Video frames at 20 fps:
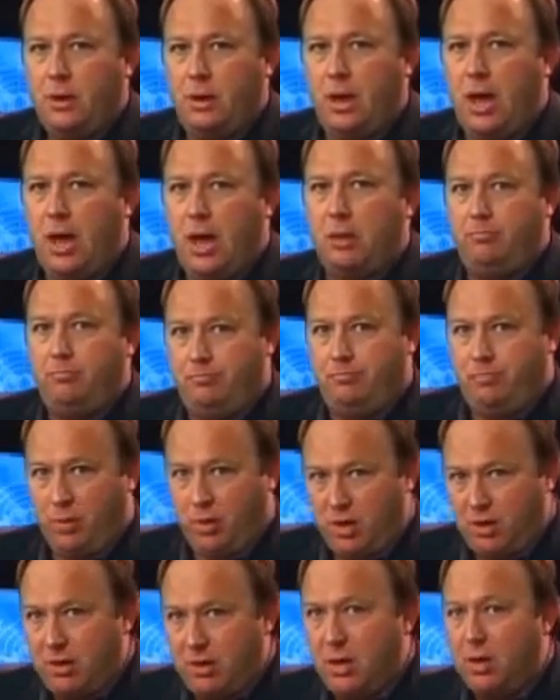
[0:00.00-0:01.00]
and
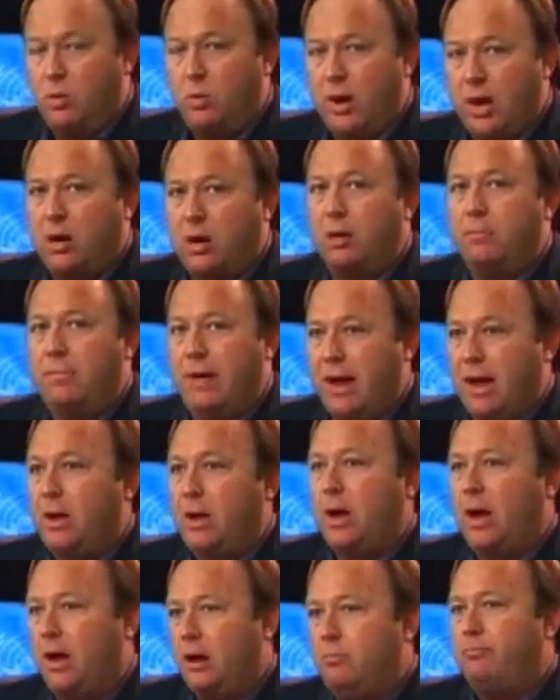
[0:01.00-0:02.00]
put them in a wicker
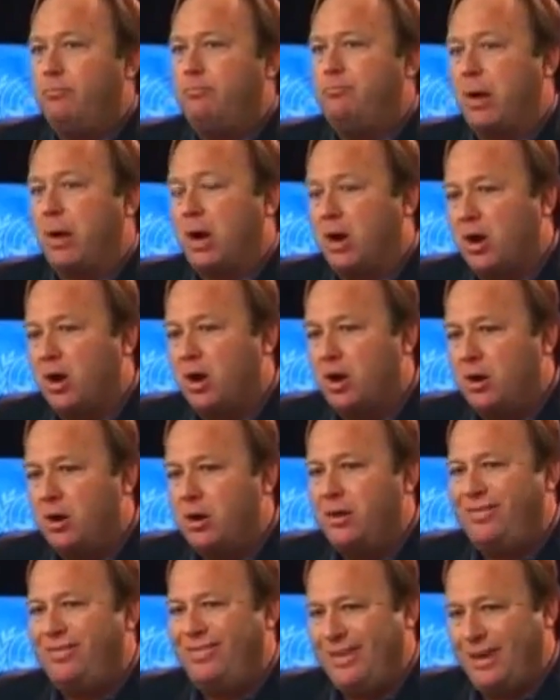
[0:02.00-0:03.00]
man and
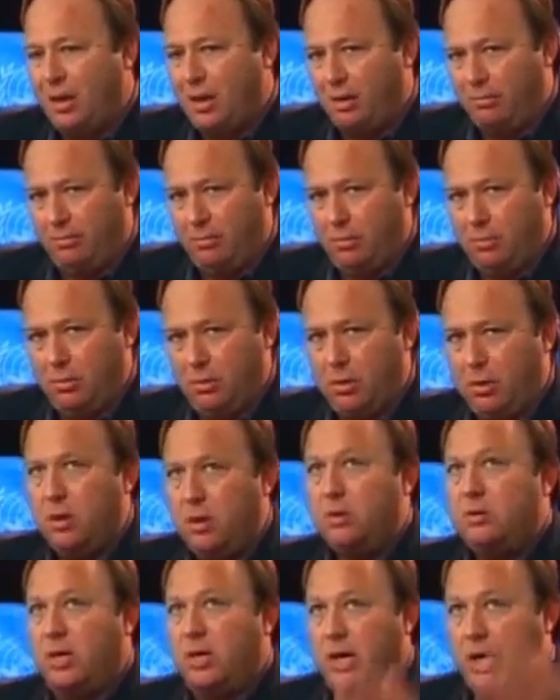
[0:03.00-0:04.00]
burn them
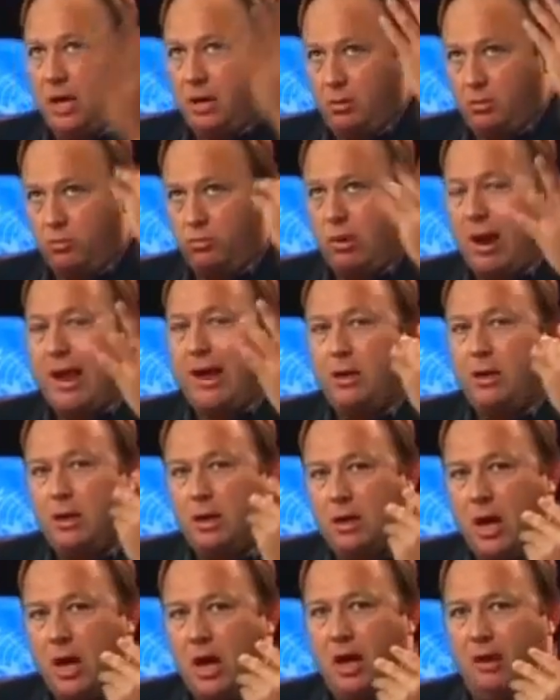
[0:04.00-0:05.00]
to get rain
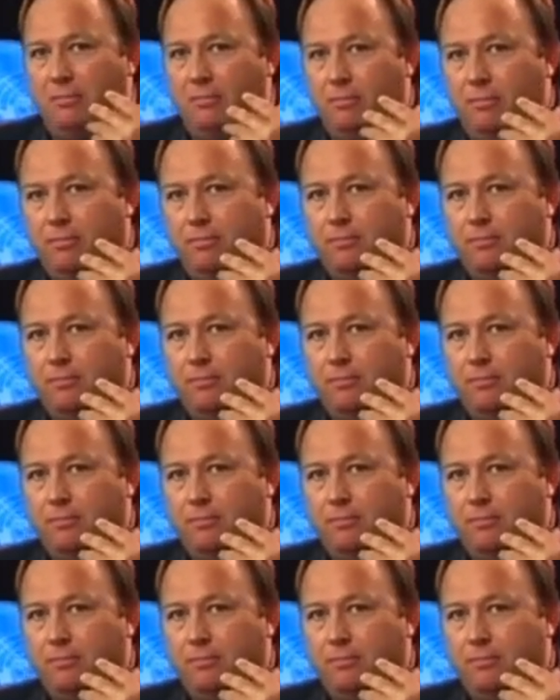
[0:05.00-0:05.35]
to come.